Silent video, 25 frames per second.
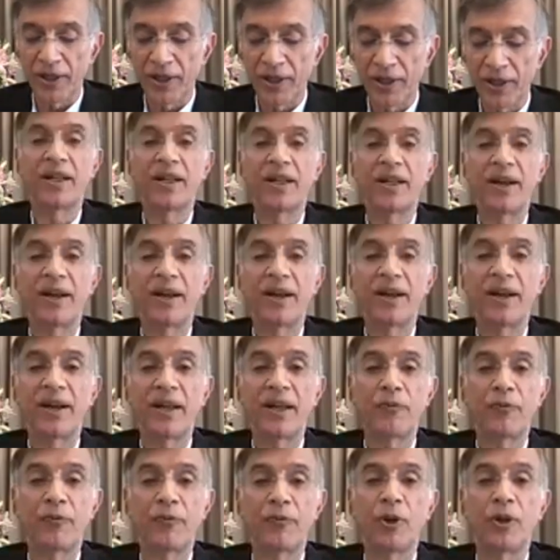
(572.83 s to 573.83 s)
So I'm
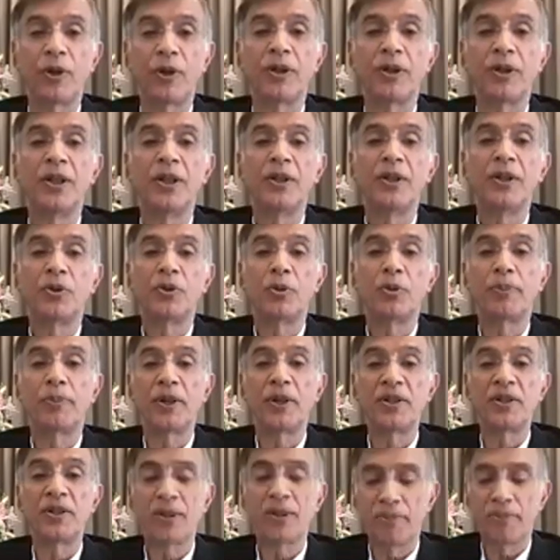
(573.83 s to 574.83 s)
really grateful
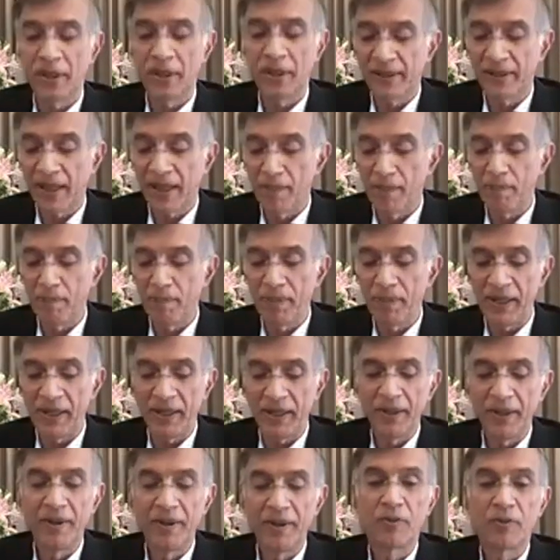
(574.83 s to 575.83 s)
to Principal
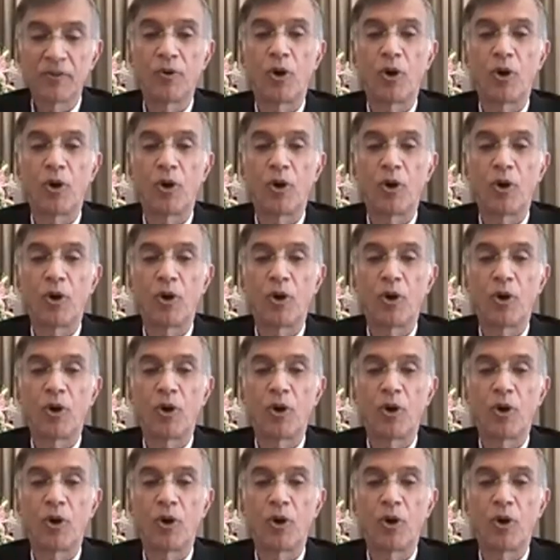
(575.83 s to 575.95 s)
Thampi